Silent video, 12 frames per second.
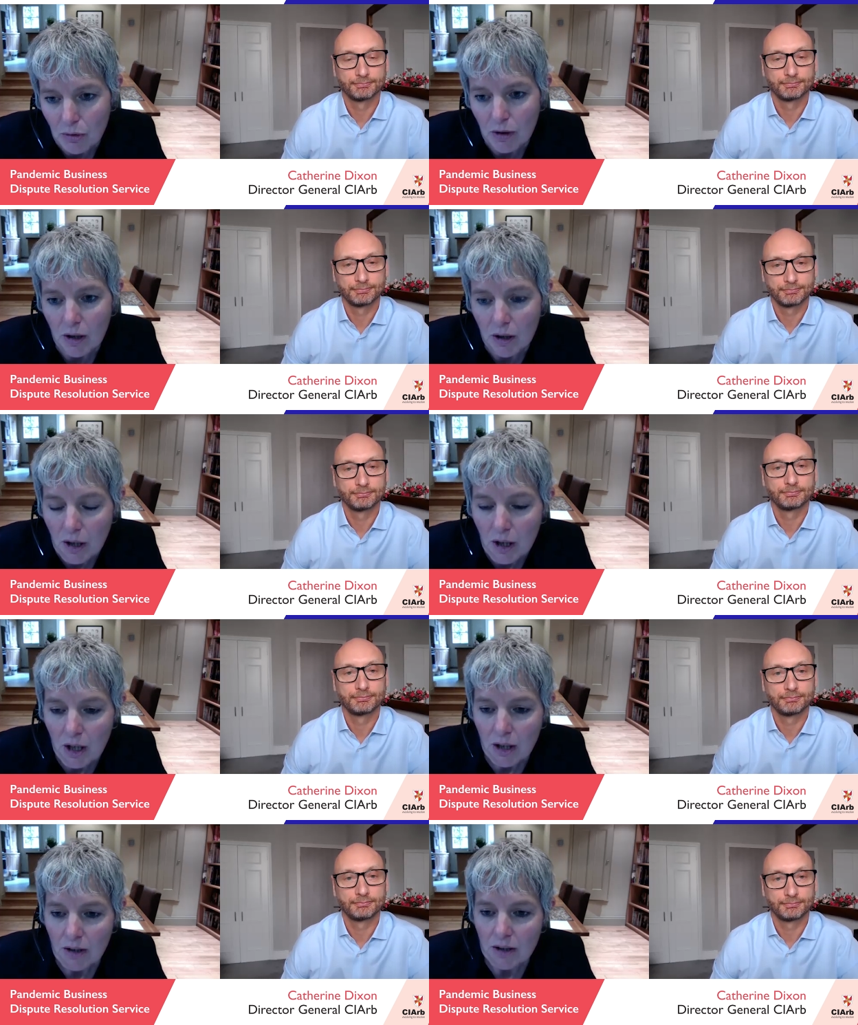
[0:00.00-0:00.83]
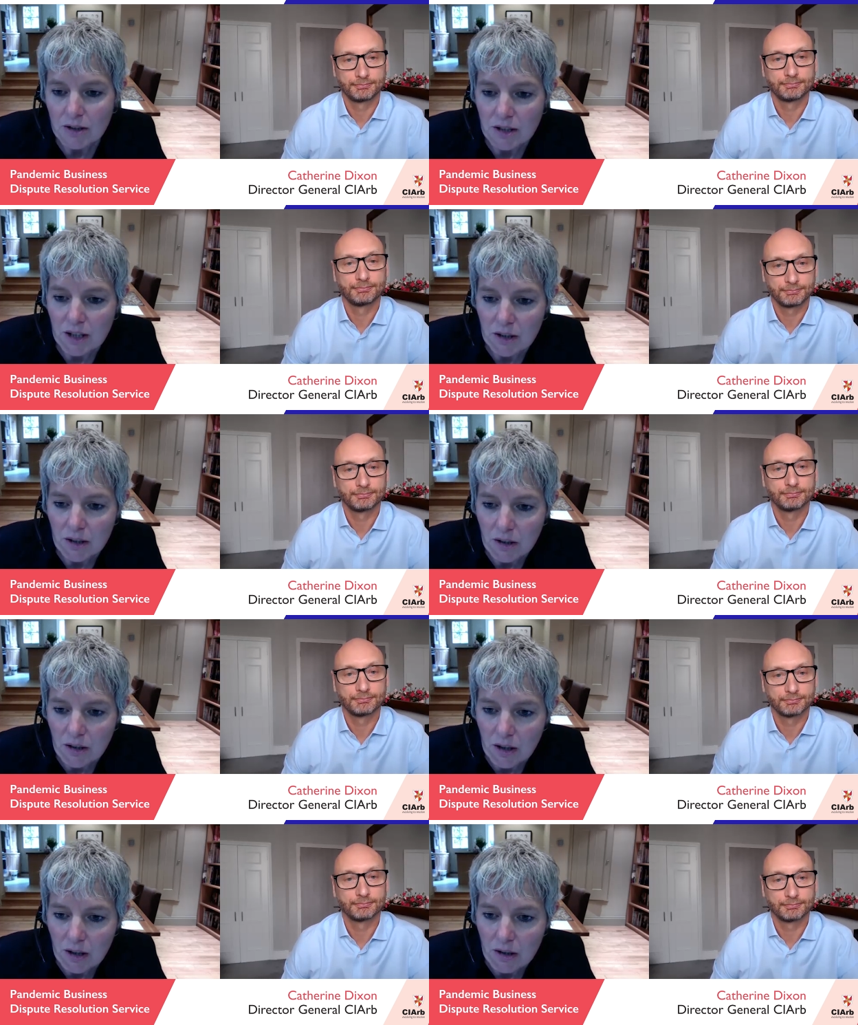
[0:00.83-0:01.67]
Speaker 1: that they're seeing that
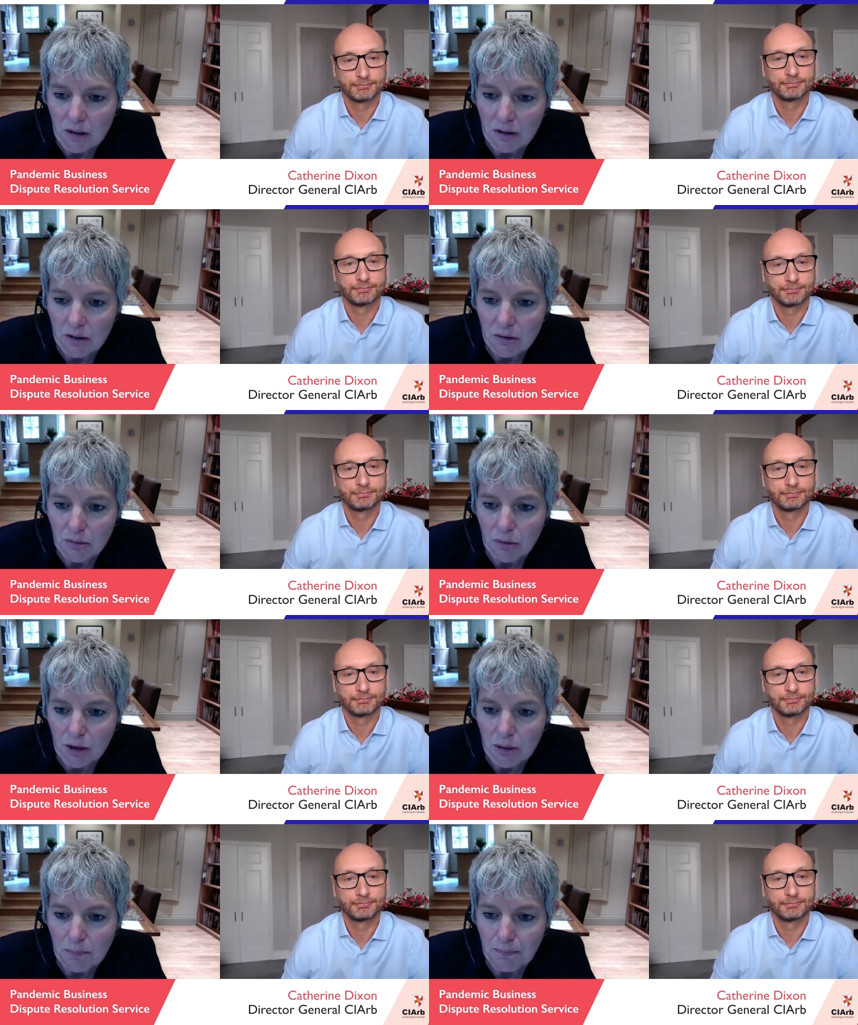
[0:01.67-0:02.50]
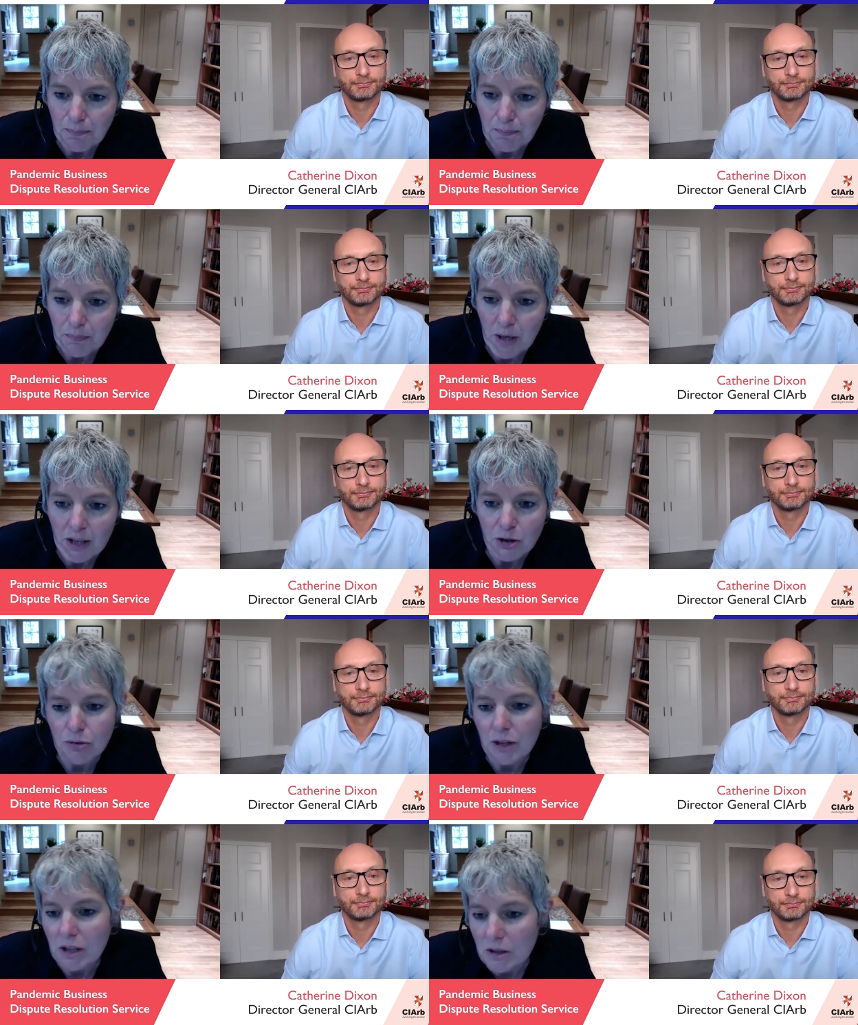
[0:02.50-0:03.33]
they're, they're um,
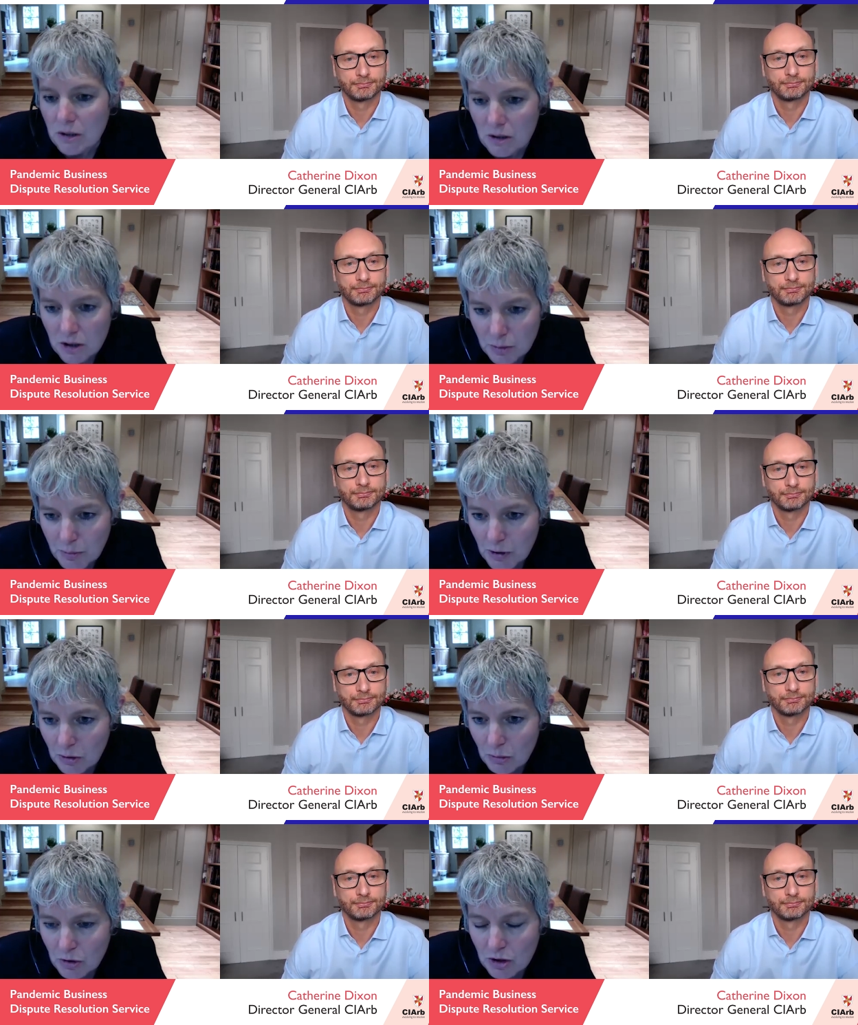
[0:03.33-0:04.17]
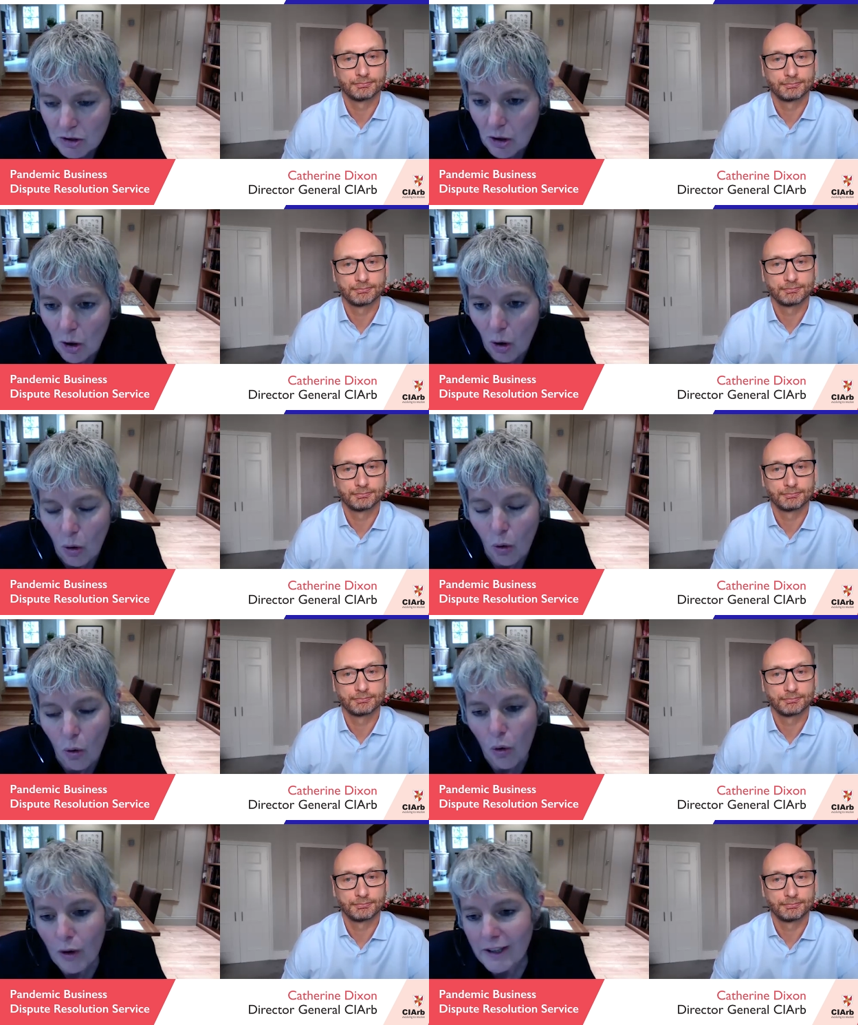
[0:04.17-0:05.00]
entering into disputes,
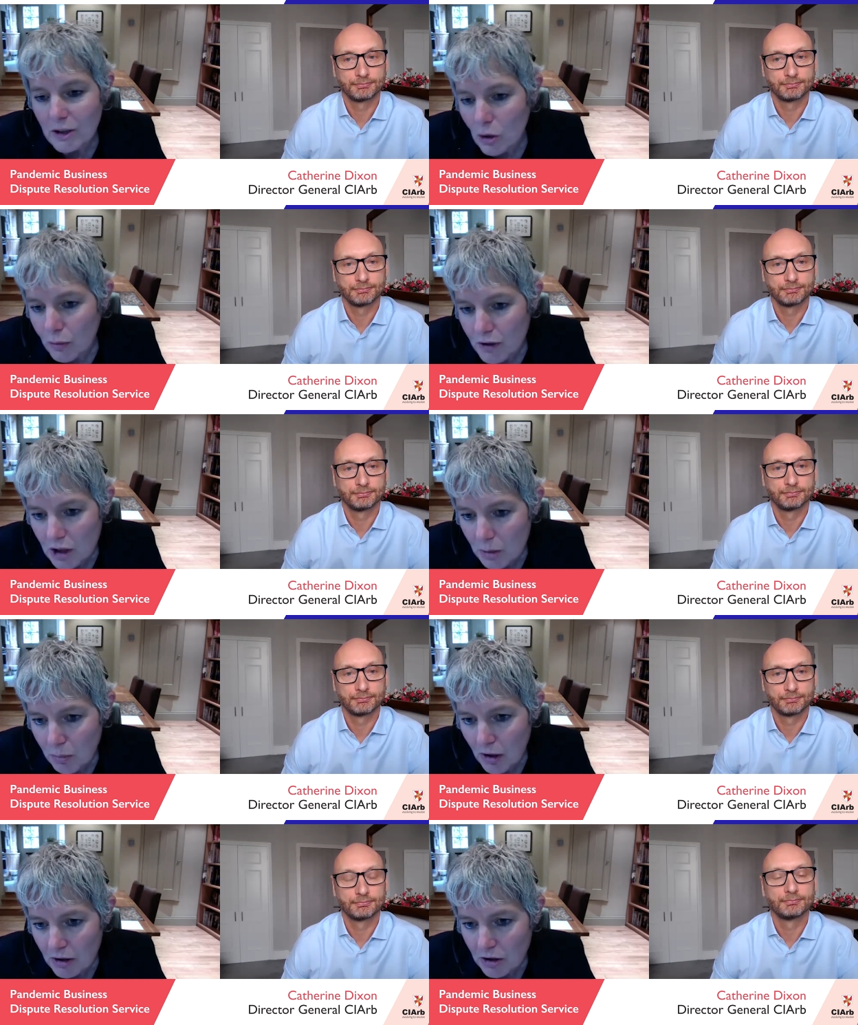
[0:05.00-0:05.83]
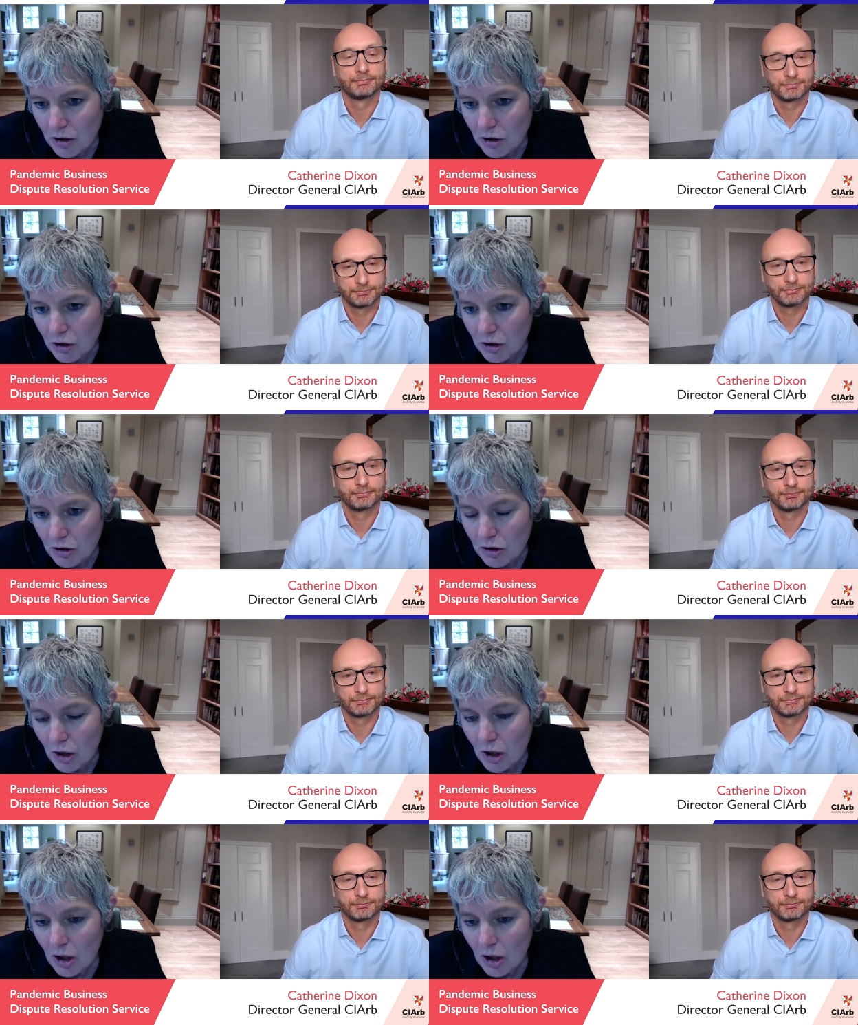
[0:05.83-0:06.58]
or insolvency practitioners.